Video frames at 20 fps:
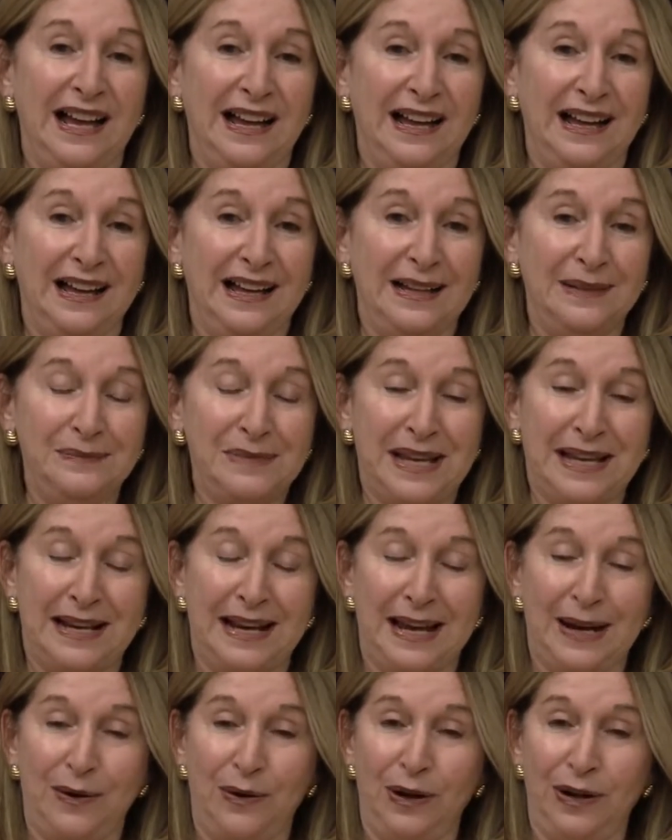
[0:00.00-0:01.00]
And
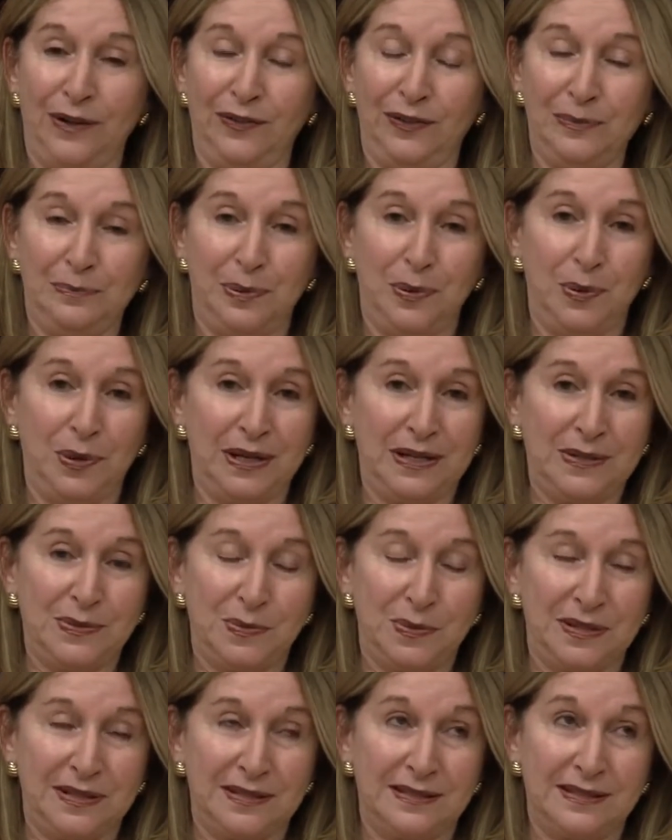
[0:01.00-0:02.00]
I often
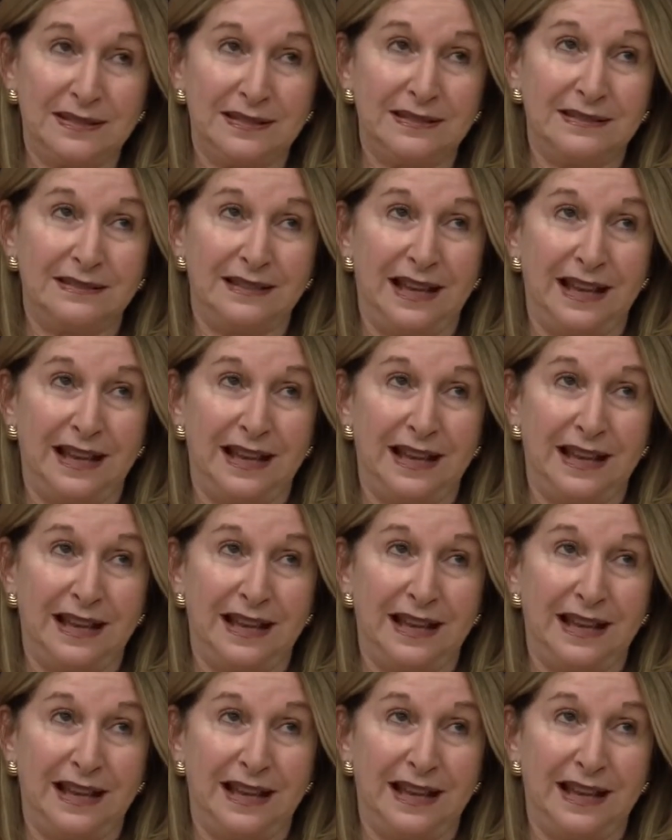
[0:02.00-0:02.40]
point with,